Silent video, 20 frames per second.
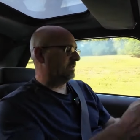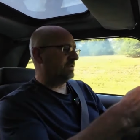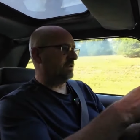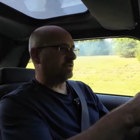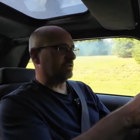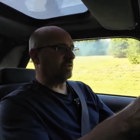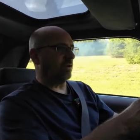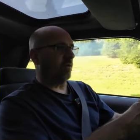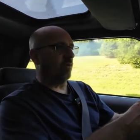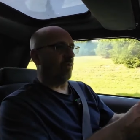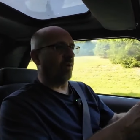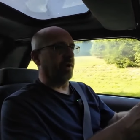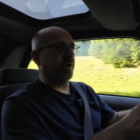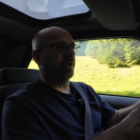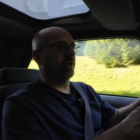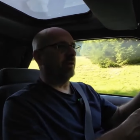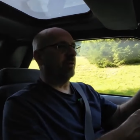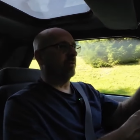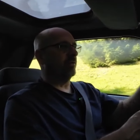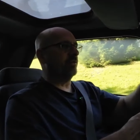just don't want to
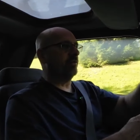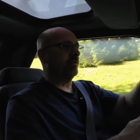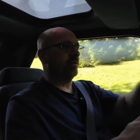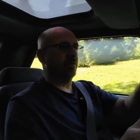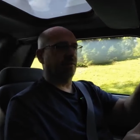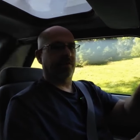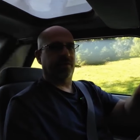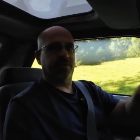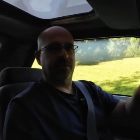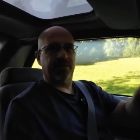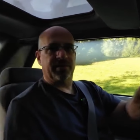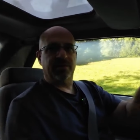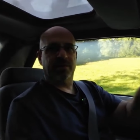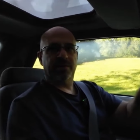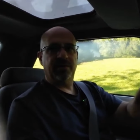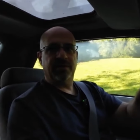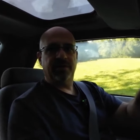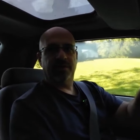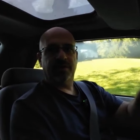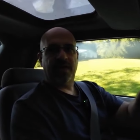go through the
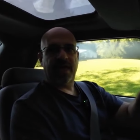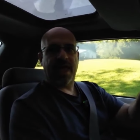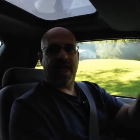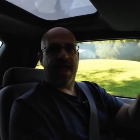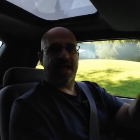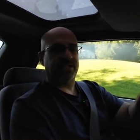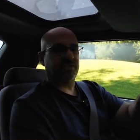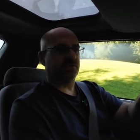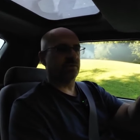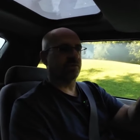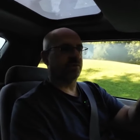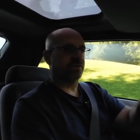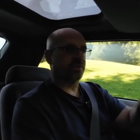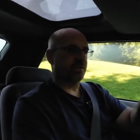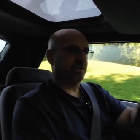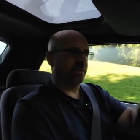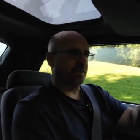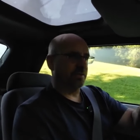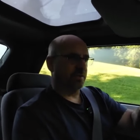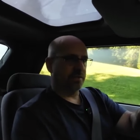hassles
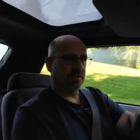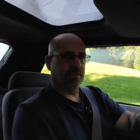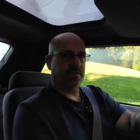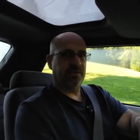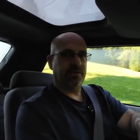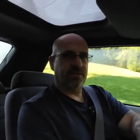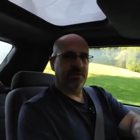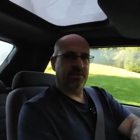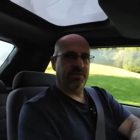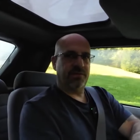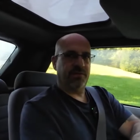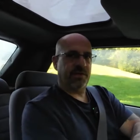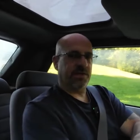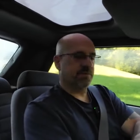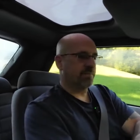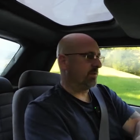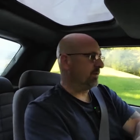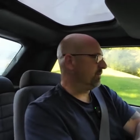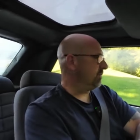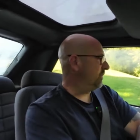of
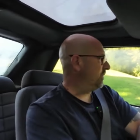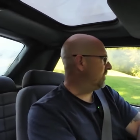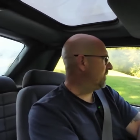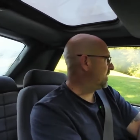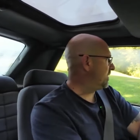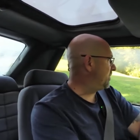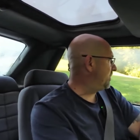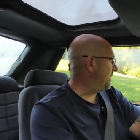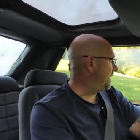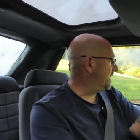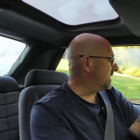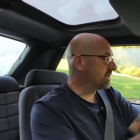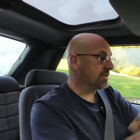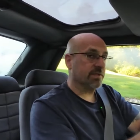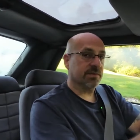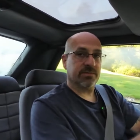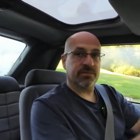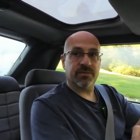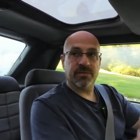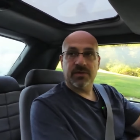Facebook Marketplace
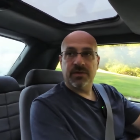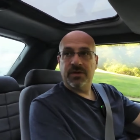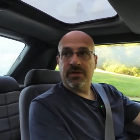and